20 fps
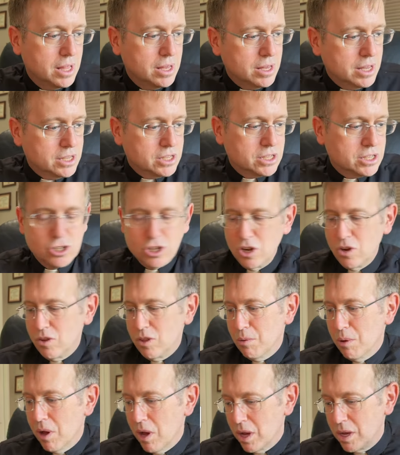Let's share the
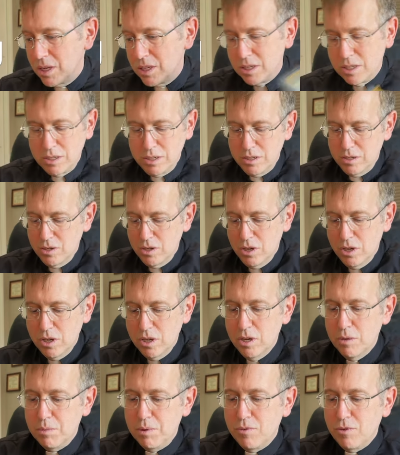box.
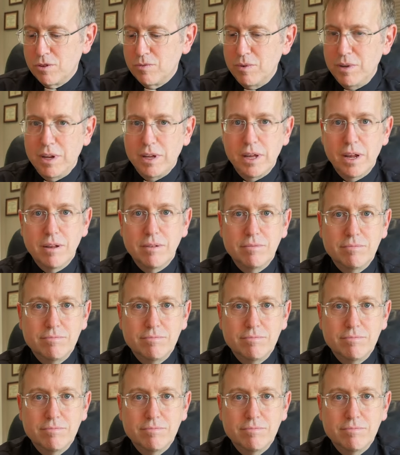I first need to get a